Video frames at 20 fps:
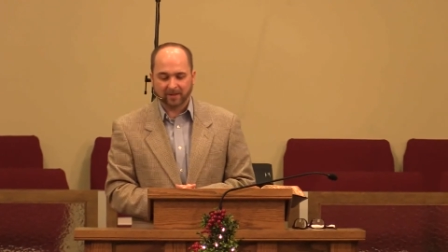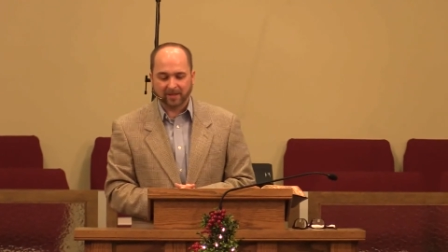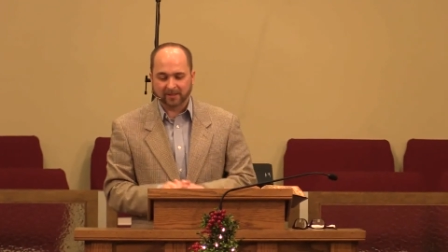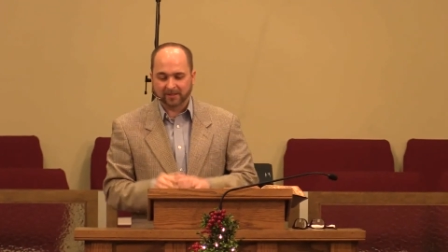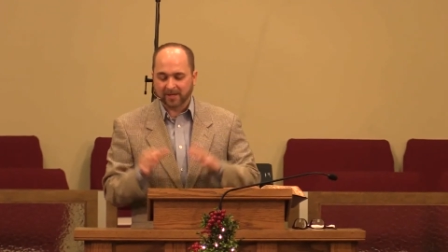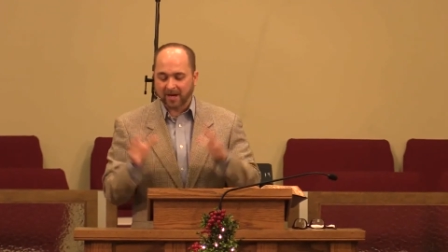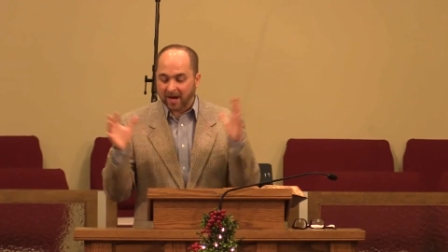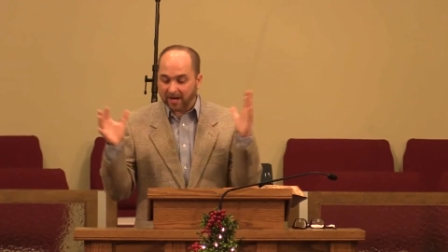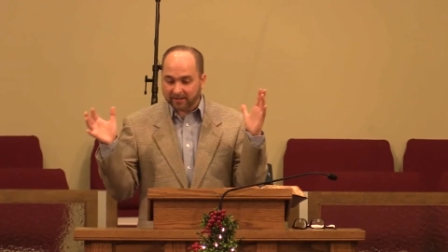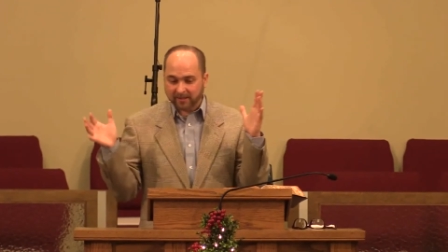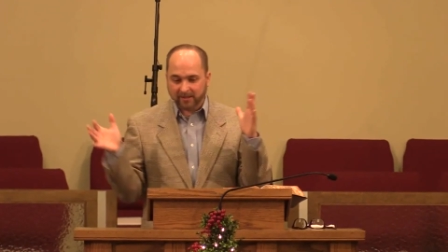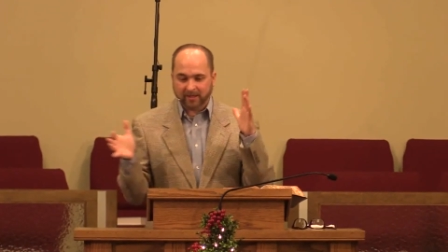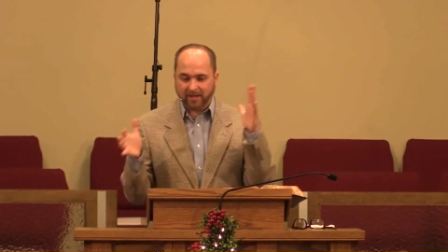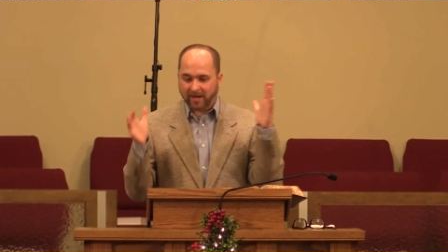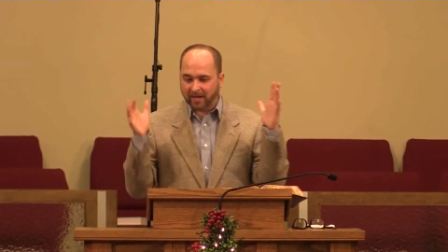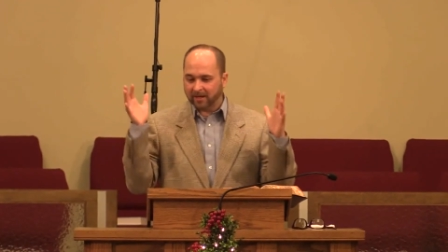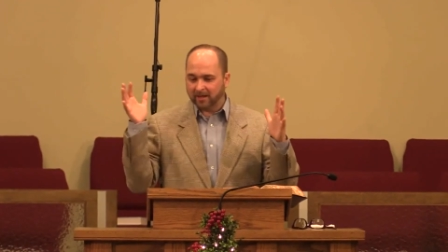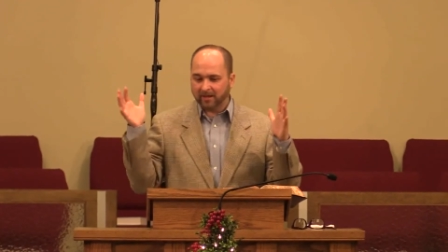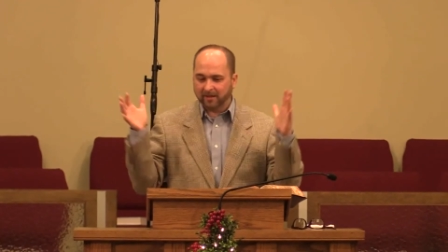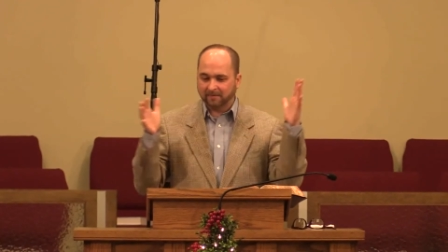
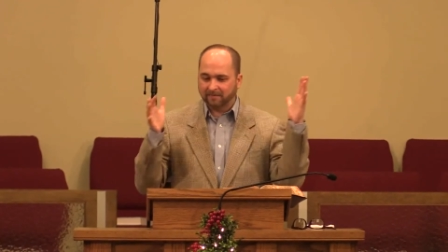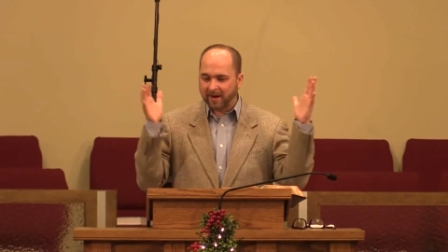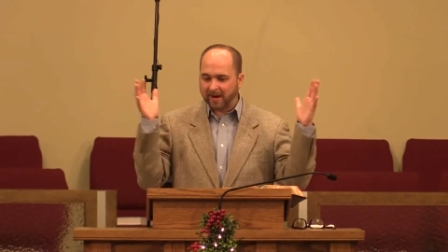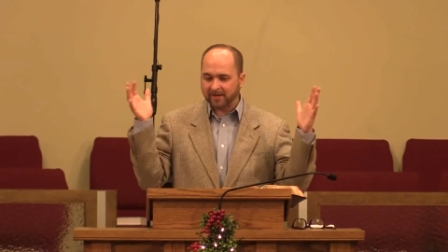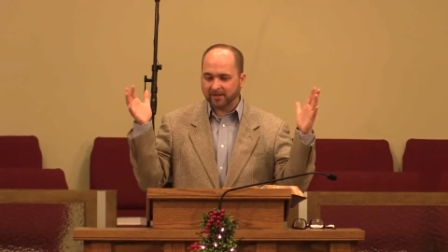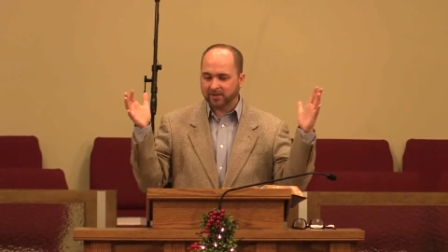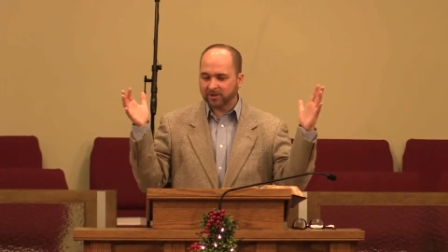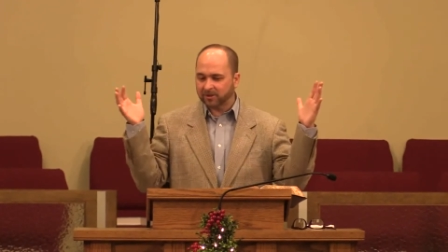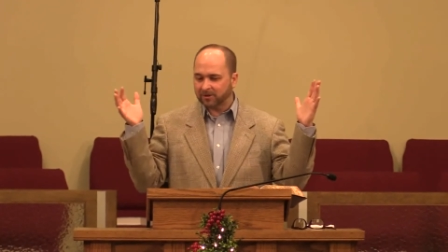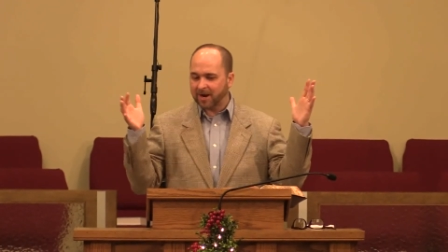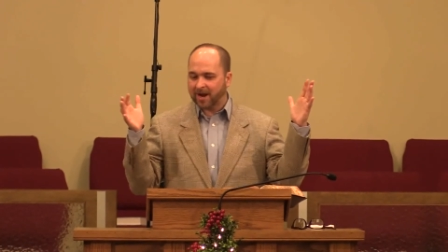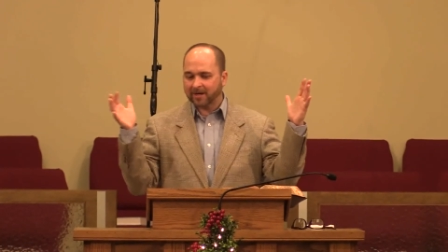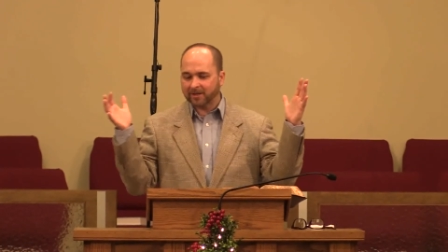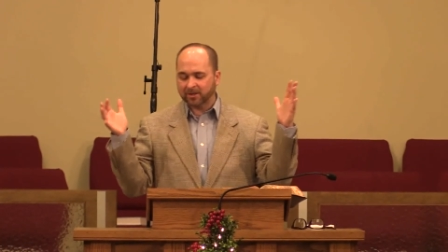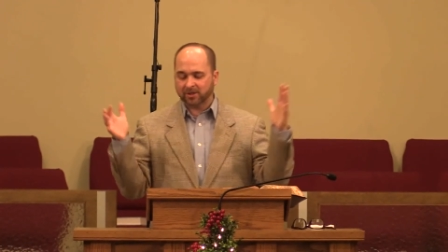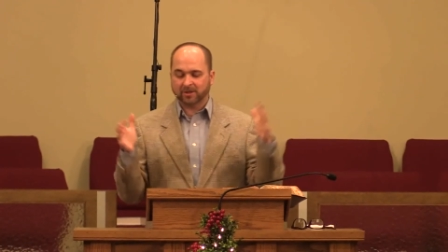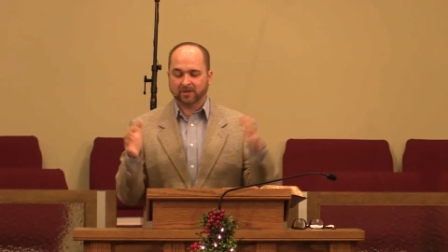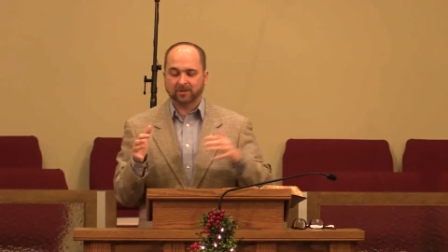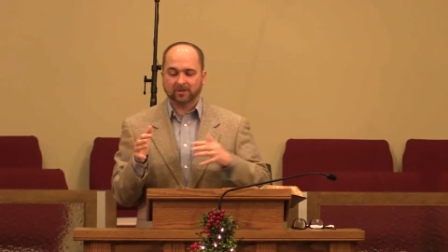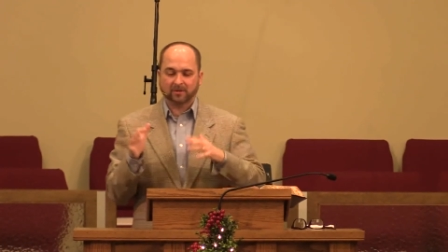intoxicated by
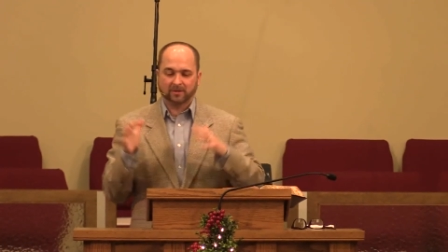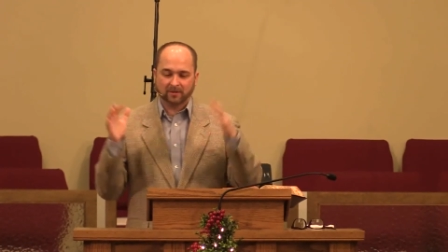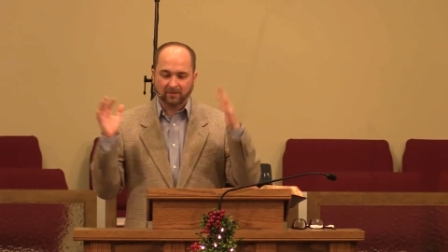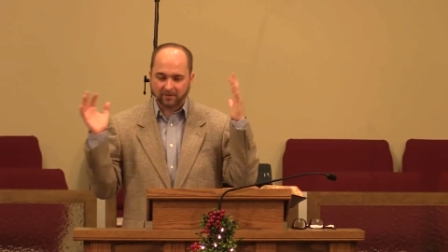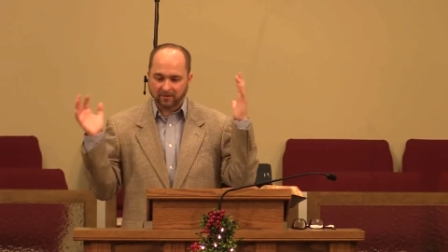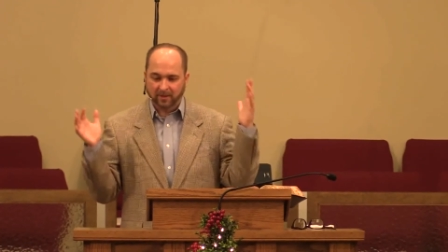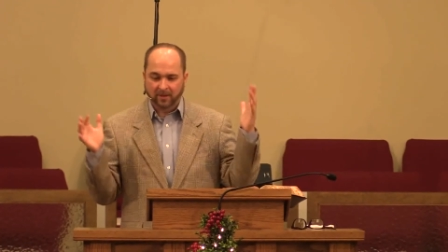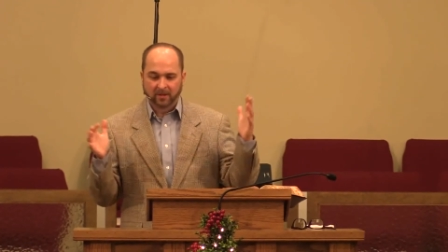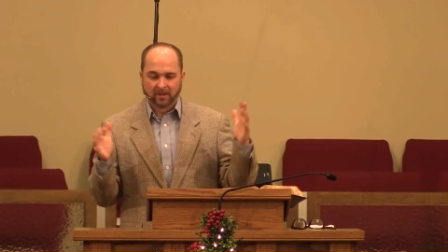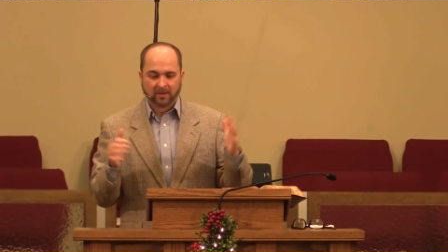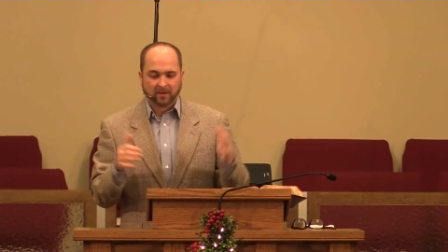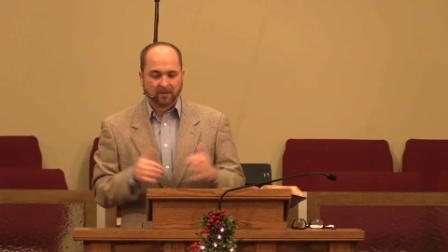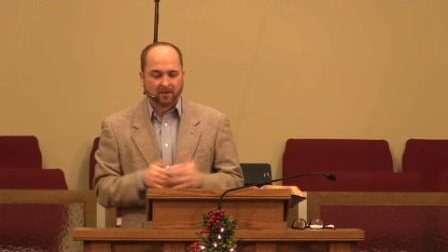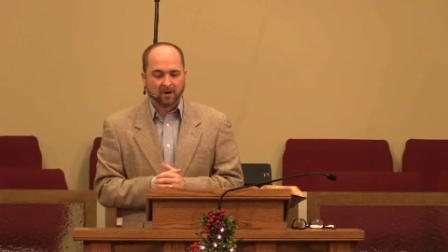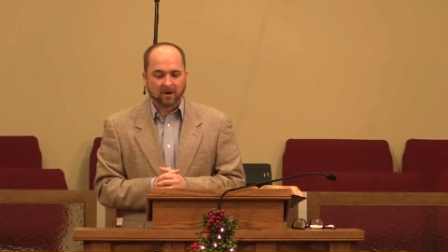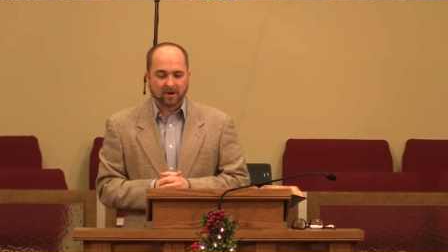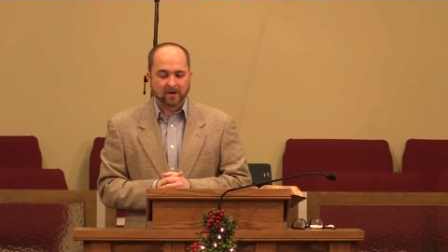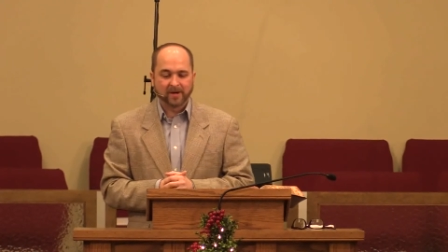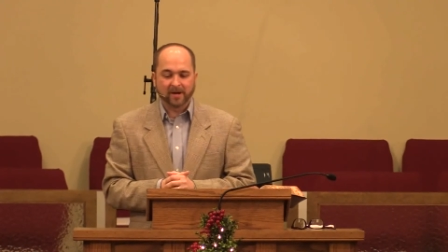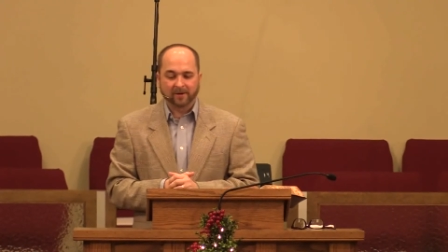distraction,
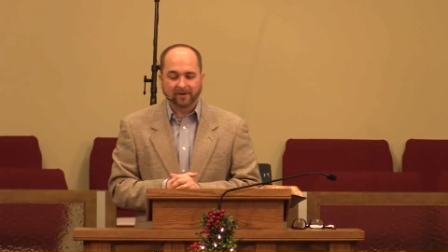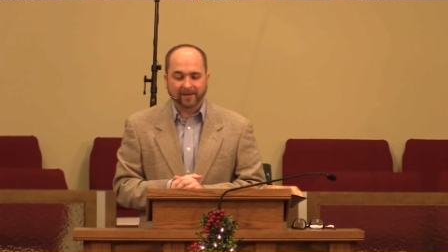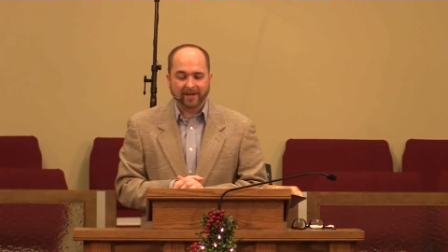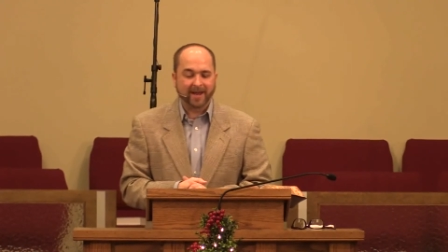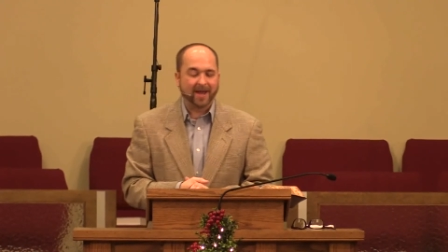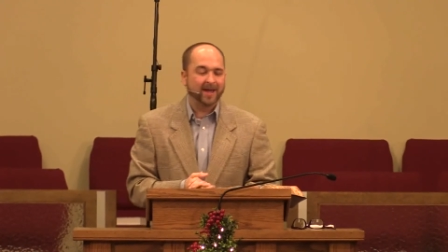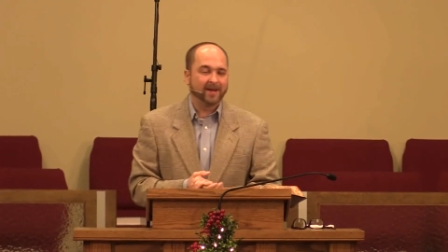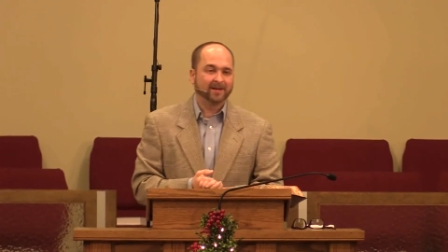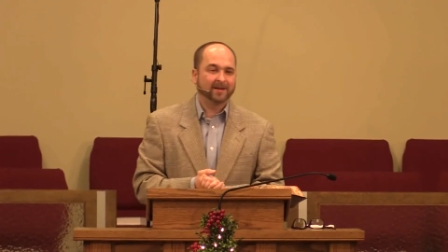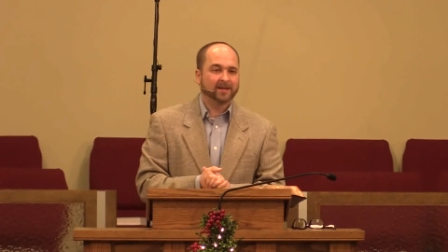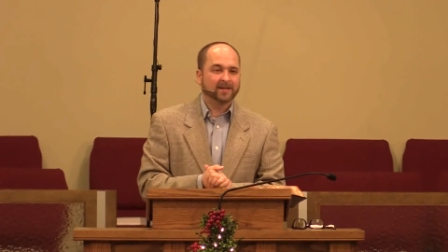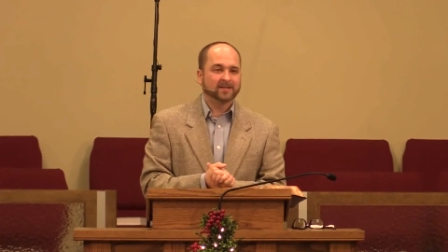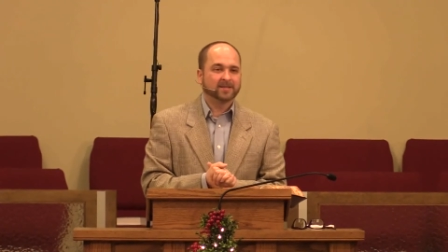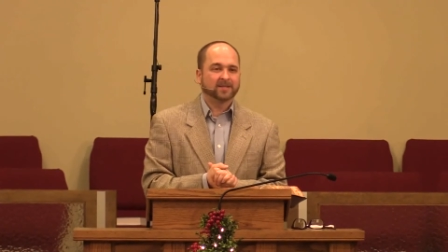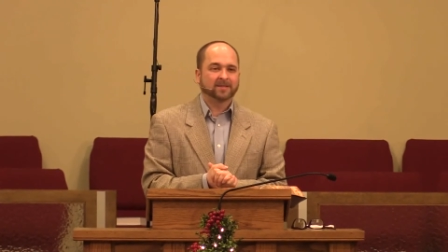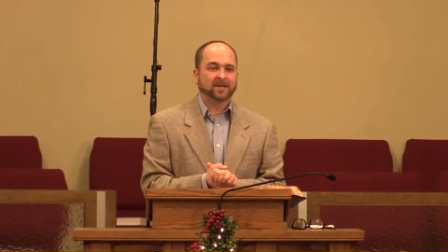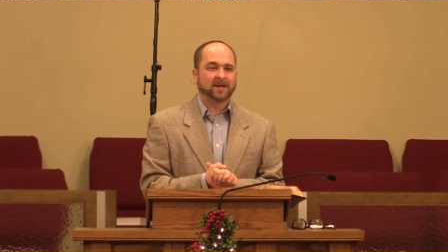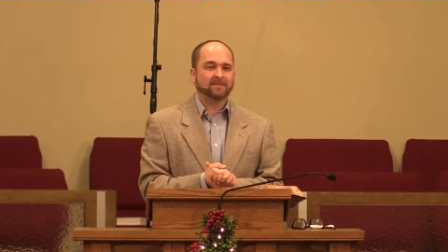are nearly endless.